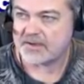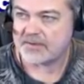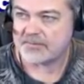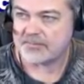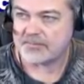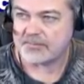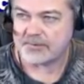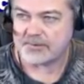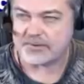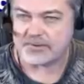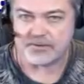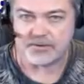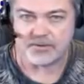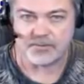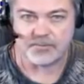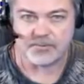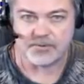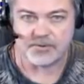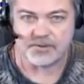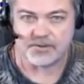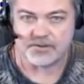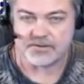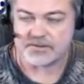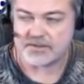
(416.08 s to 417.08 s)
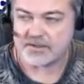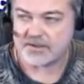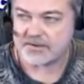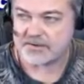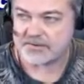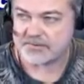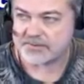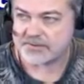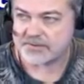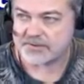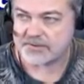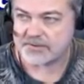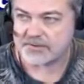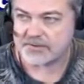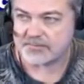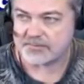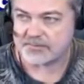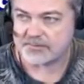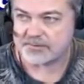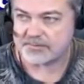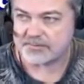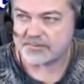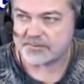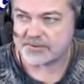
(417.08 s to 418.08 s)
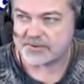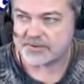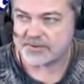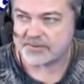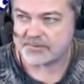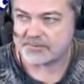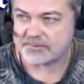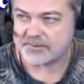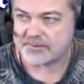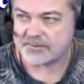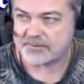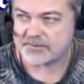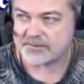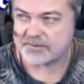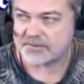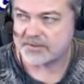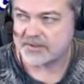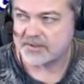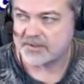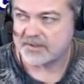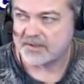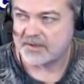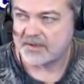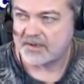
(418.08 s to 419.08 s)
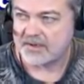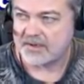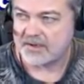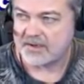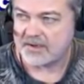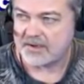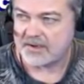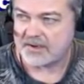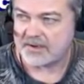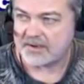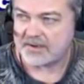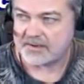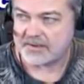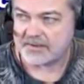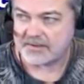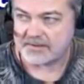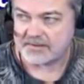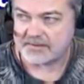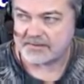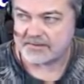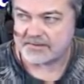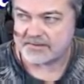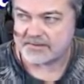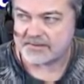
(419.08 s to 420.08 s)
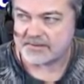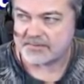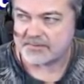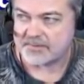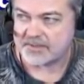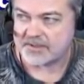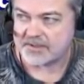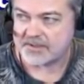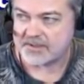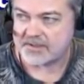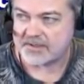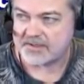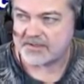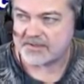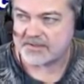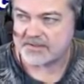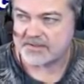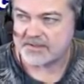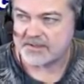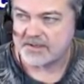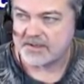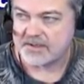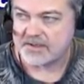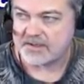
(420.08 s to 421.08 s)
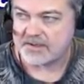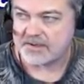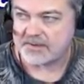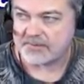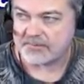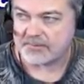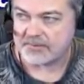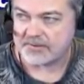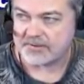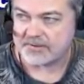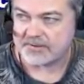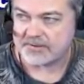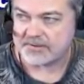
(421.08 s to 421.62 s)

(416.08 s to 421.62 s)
We don't want it to auto start when the machine boots, at least in my case, and we're going to